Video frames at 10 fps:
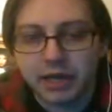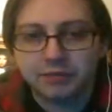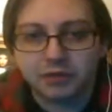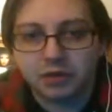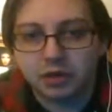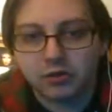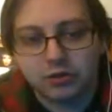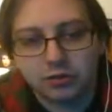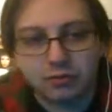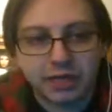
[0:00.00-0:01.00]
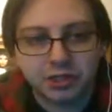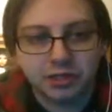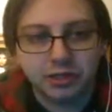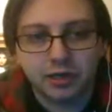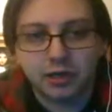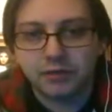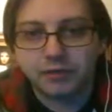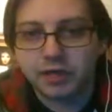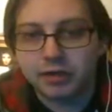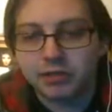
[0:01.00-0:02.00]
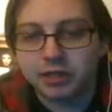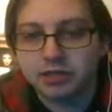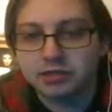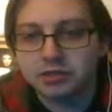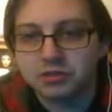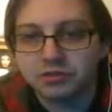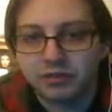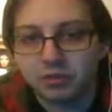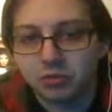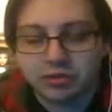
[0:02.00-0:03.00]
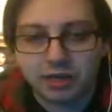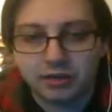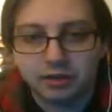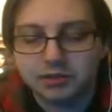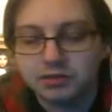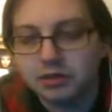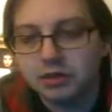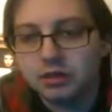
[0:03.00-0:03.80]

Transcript: have a third match in there every now and again to develop more talent.